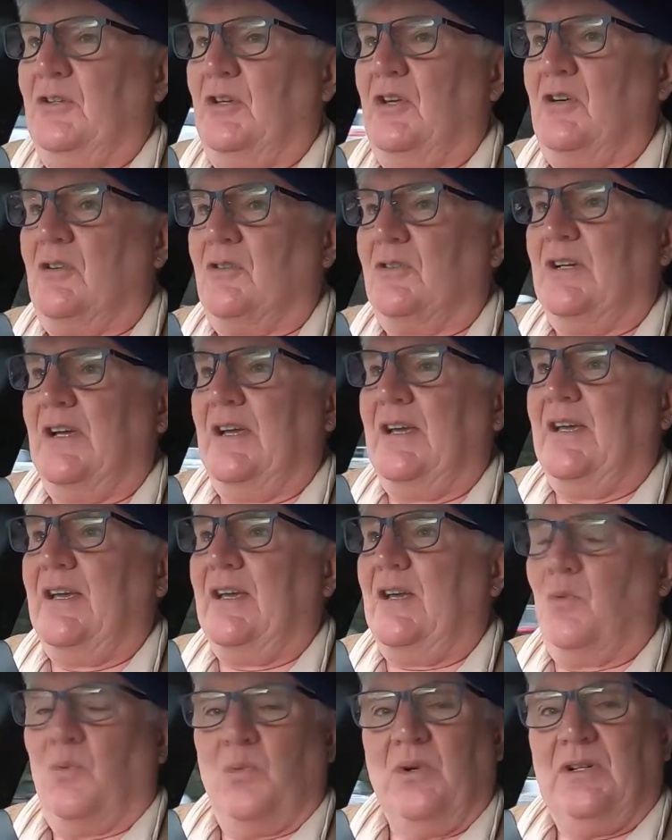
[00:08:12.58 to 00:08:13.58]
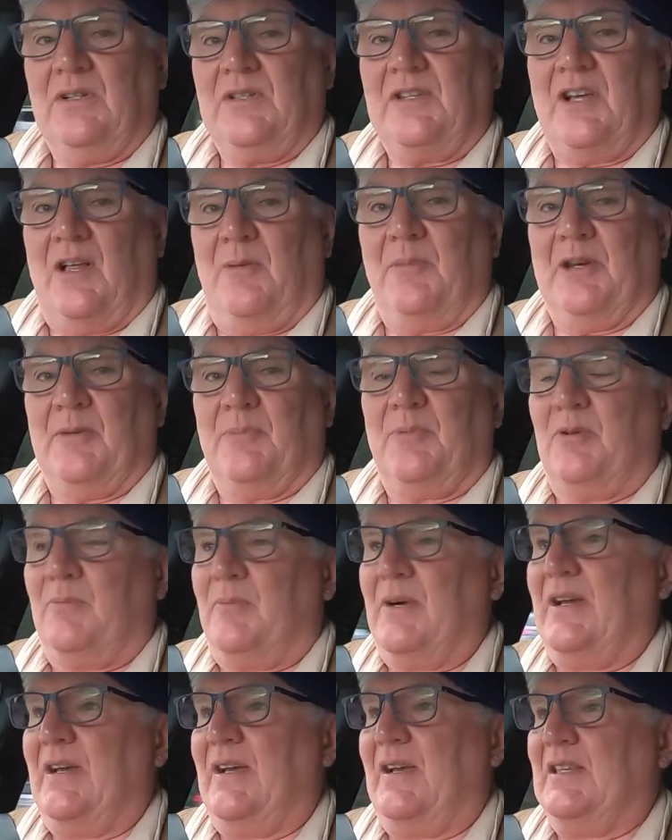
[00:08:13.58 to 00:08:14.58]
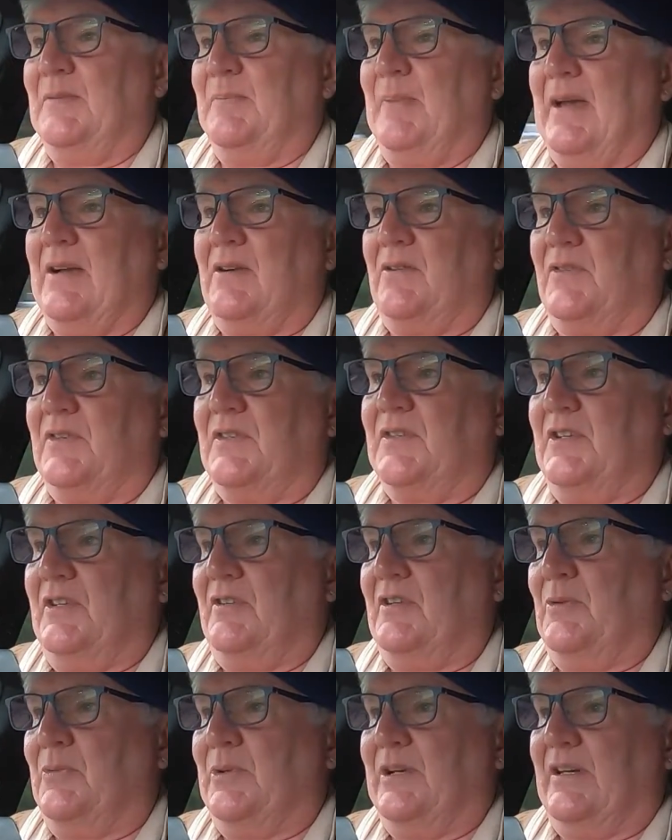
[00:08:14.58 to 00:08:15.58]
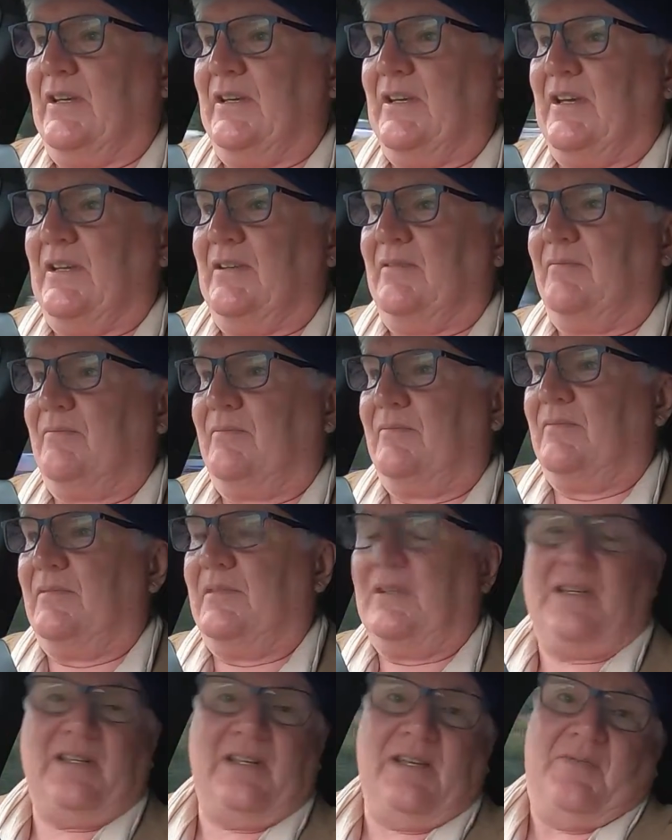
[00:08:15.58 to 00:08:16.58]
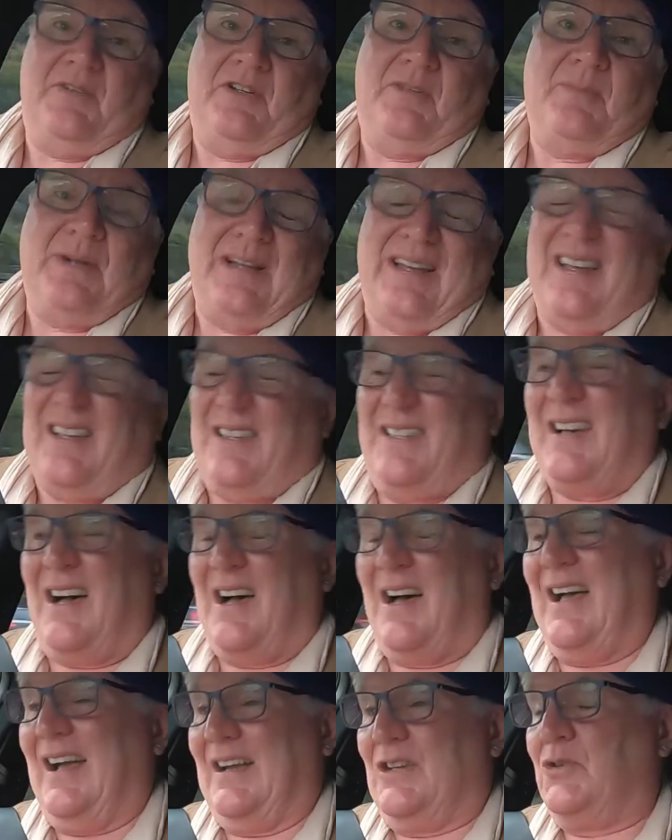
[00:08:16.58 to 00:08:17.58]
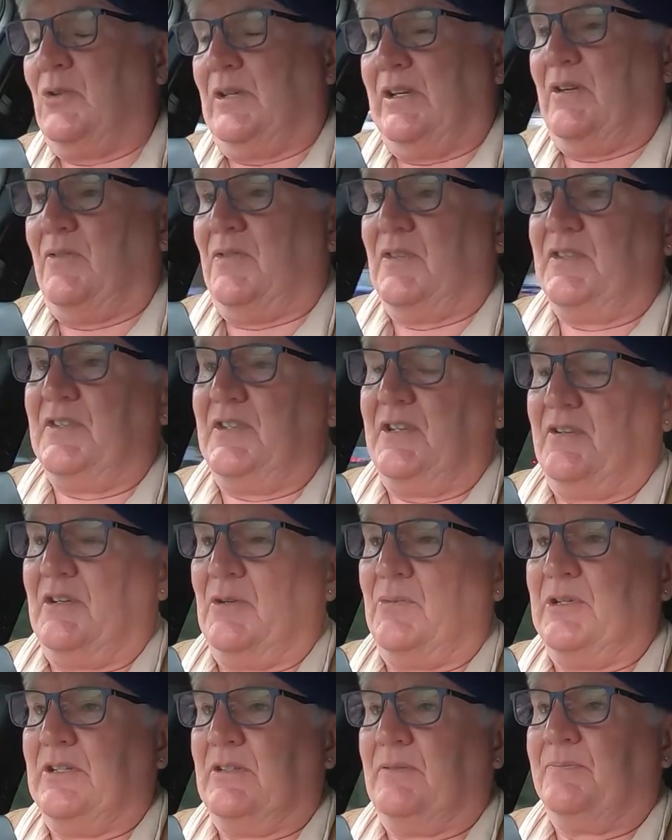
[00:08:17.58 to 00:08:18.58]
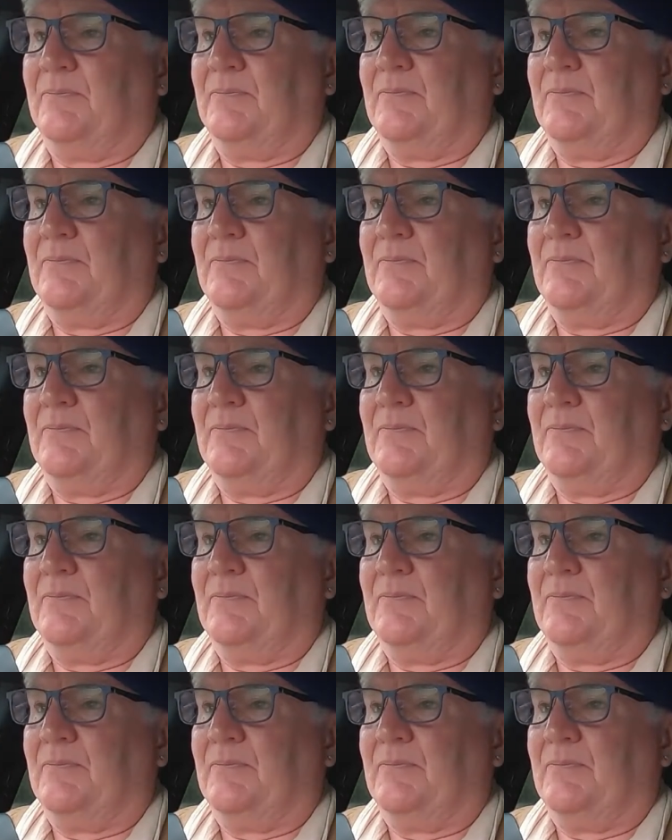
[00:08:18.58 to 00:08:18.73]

long, it will tell me to put my hands back on the steering wheel again, even if my hands are actually on the steering wheel.